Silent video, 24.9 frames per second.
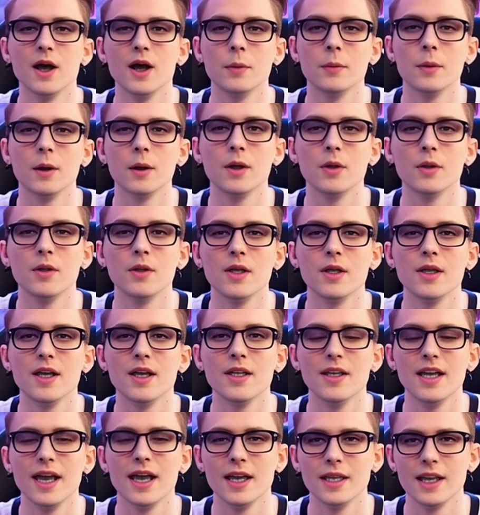for uploads and
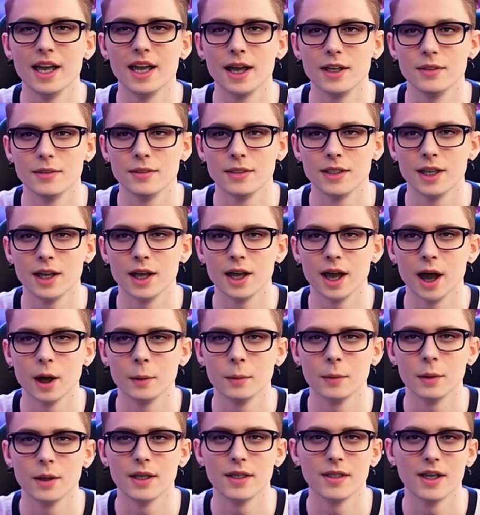things like that.
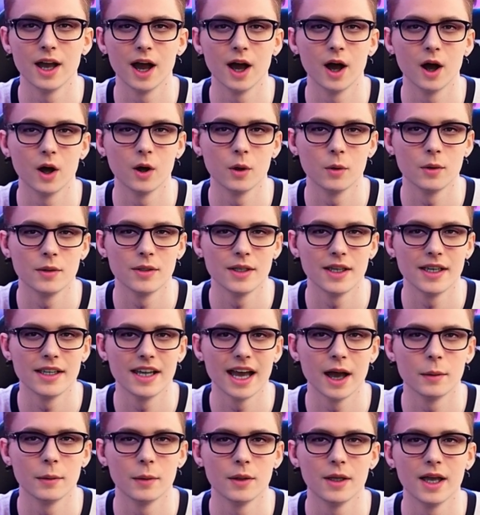But as a whole,
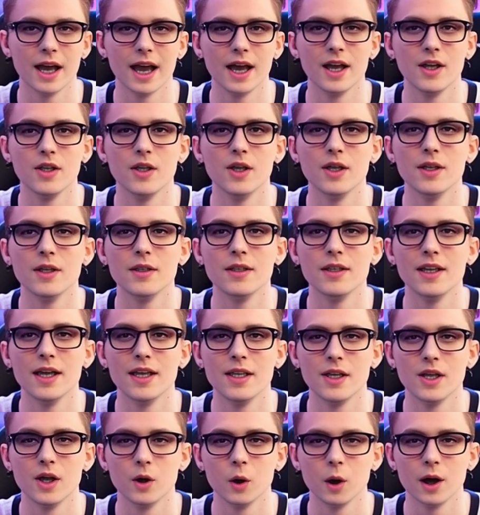this application
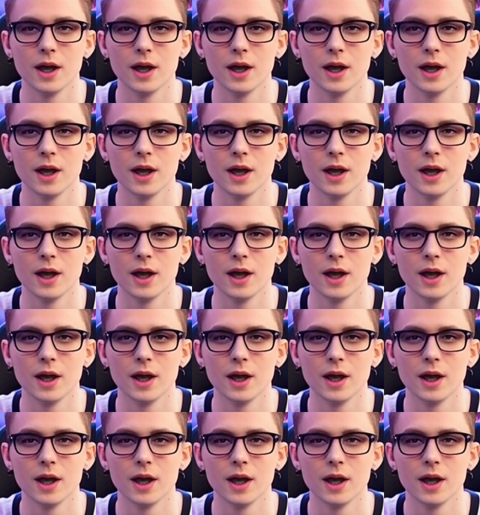is